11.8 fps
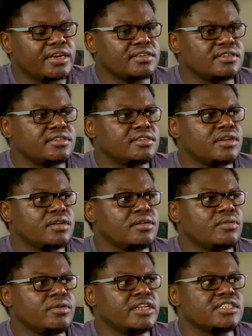and
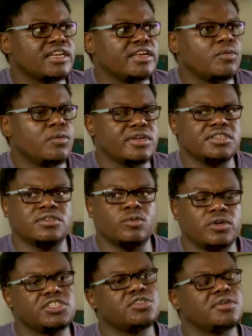it's like
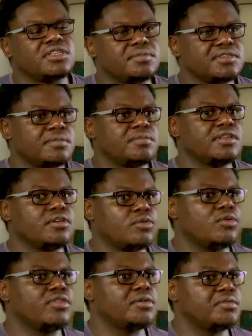we're showing them something
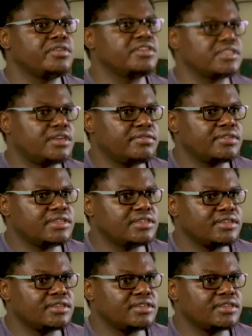cool that we discovered.